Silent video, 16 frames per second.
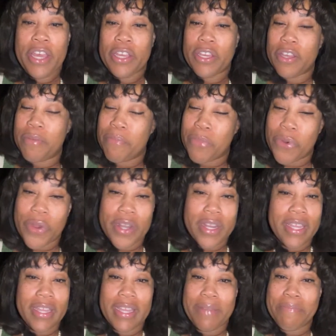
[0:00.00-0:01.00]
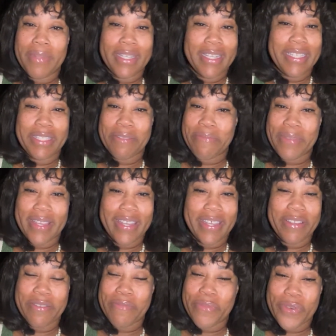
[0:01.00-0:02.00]
Good morning, Melissa B.
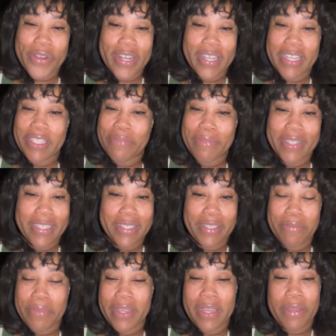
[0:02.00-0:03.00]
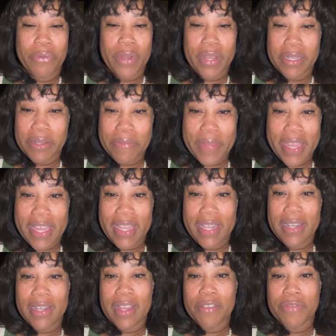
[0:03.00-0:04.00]
Good morning, it's Melissa B. Welcome
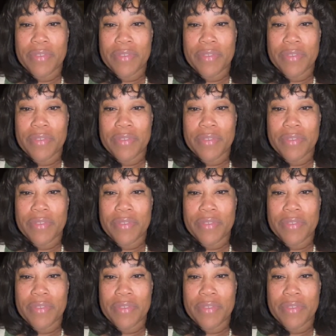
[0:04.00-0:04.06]
in.